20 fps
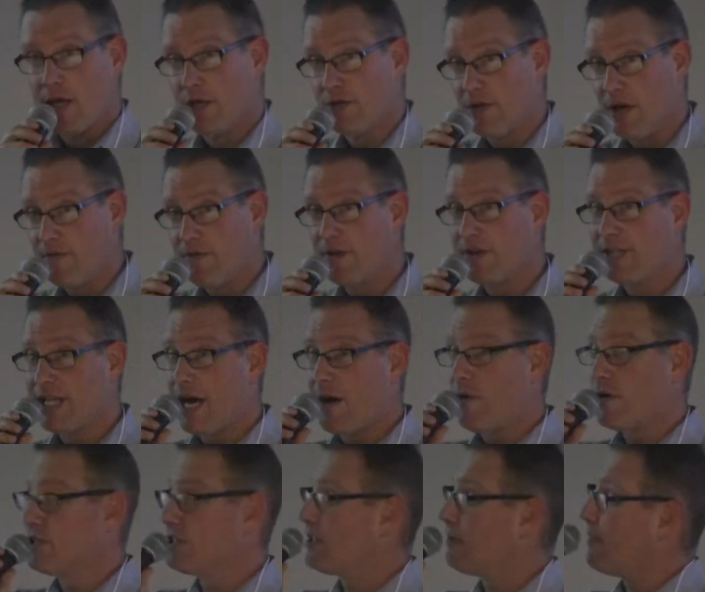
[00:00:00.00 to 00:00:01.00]
So I figured that
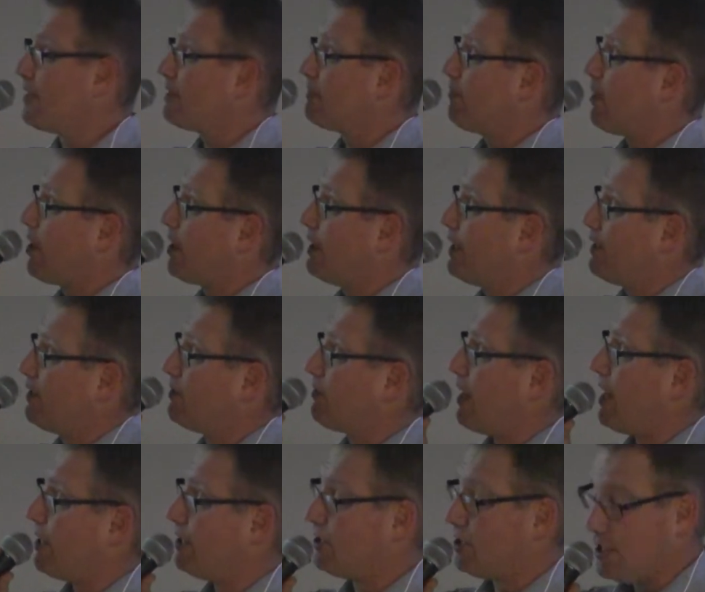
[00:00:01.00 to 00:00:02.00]
wasn't the best marketing
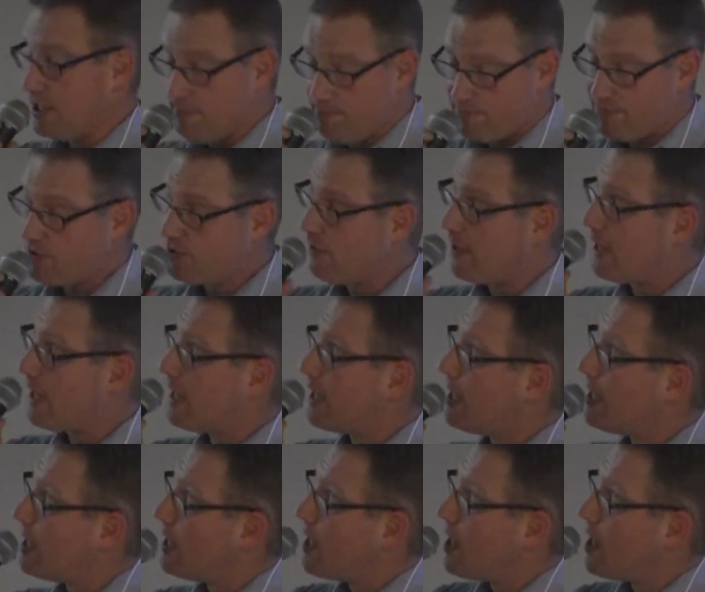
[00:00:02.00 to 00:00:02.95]
strategy, so I